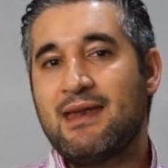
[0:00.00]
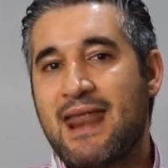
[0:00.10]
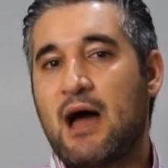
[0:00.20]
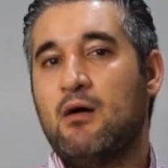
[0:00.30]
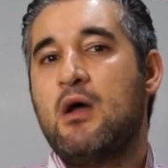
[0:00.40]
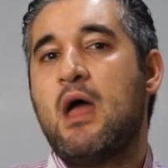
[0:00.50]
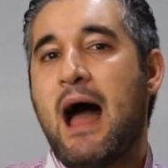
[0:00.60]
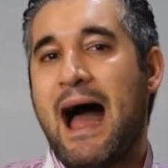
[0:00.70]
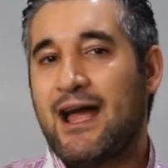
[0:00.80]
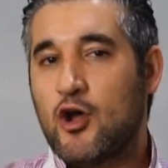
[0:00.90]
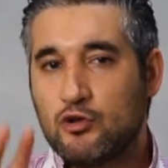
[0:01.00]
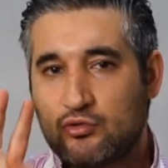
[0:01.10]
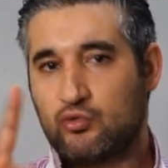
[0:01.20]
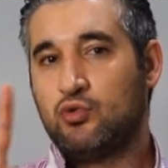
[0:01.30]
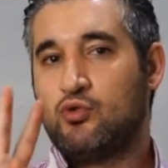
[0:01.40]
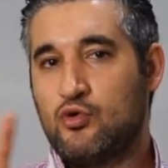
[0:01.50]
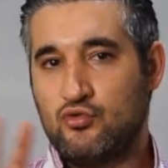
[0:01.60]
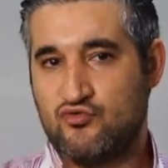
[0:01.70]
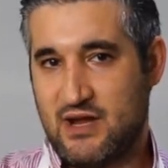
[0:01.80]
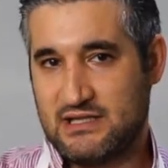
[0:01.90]
Now, I got two
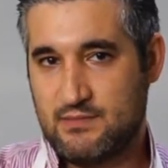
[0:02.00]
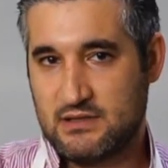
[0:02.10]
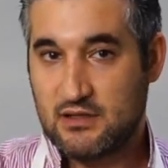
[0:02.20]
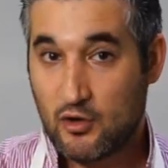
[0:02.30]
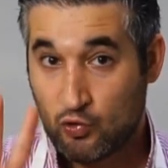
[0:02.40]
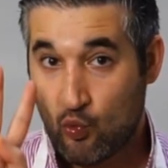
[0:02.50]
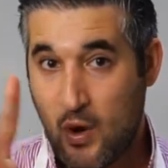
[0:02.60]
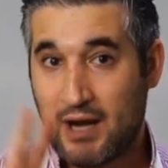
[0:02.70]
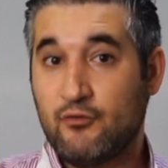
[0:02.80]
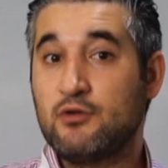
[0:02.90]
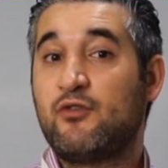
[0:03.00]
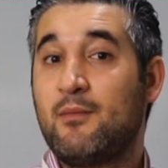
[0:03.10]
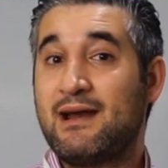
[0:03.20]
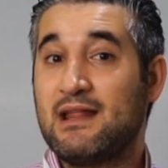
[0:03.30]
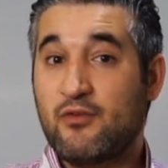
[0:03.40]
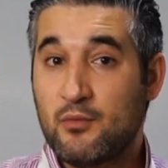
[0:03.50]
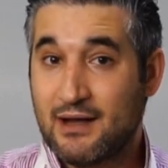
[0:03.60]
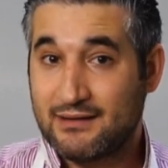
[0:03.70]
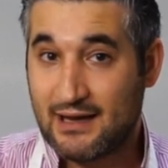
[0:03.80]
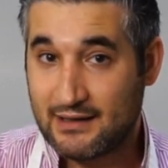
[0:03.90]
good recipes. One was from a lady from
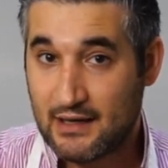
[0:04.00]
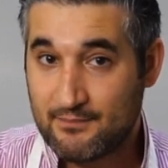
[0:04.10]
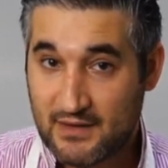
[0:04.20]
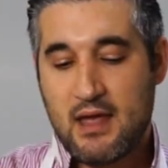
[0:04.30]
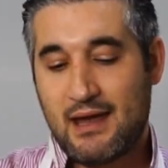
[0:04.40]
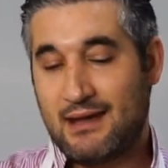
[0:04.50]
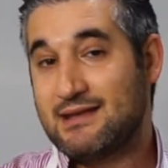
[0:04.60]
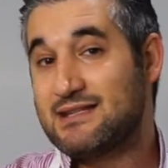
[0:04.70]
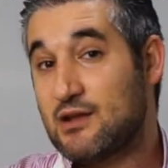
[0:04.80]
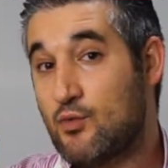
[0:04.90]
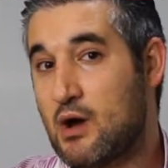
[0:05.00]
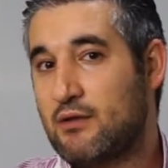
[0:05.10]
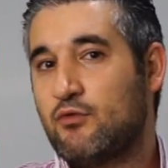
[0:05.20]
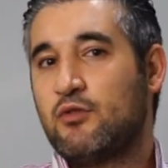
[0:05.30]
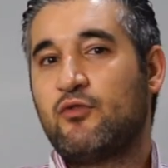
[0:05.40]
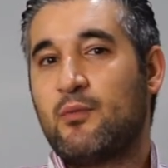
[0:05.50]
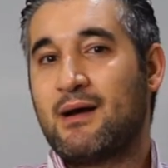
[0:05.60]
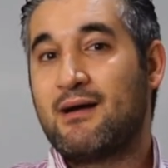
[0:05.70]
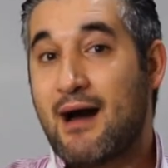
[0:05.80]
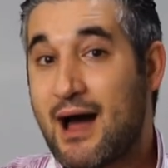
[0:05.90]
Catania, and this other one was from
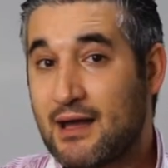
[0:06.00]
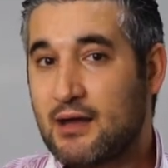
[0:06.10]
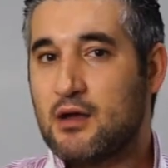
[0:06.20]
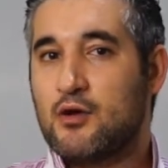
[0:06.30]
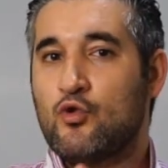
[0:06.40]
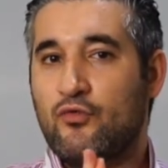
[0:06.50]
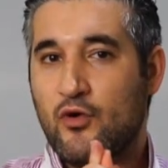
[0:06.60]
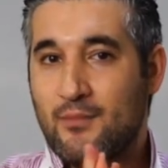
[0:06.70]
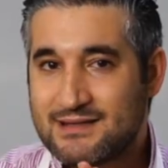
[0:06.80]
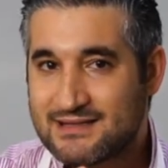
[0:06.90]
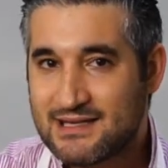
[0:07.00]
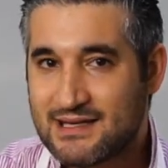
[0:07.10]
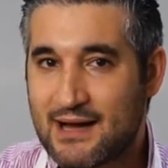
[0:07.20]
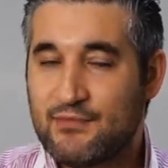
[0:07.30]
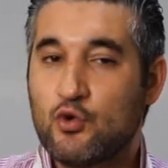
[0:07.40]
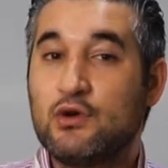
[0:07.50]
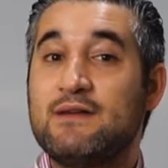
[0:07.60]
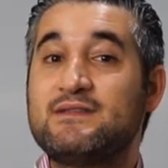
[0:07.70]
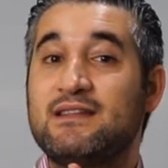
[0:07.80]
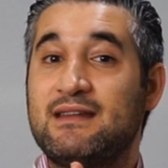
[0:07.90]
a guy from Messina who
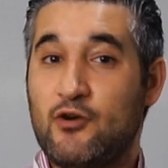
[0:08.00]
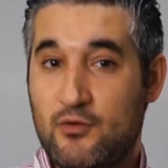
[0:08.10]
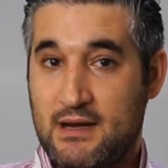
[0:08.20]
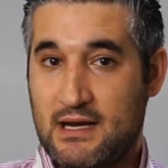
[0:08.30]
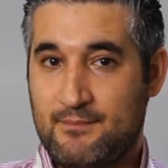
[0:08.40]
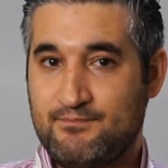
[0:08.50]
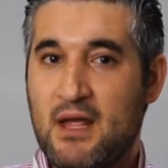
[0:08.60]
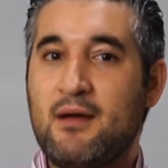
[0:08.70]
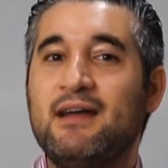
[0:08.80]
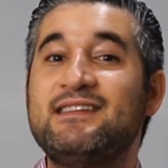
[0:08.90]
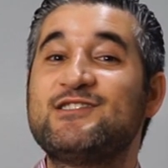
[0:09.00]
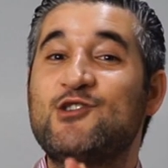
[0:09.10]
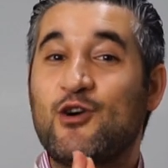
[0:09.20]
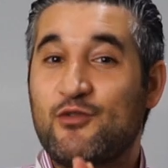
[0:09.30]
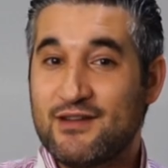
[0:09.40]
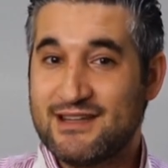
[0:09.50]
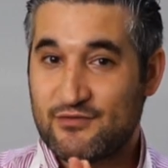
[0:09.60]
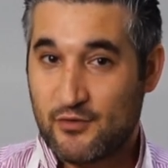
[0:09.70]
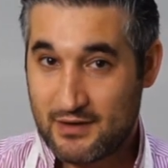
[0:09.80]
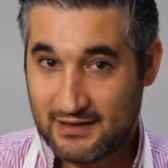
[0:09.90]
lives in Taormina his girlfriend
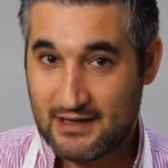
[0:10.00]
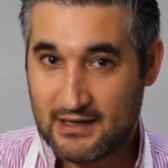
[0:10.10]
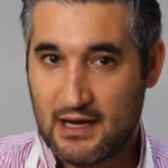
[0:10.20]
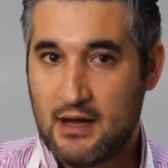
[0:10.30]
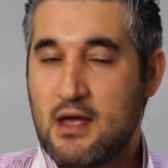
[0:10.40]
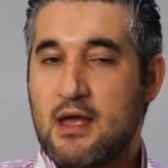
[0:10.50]
is from Catania.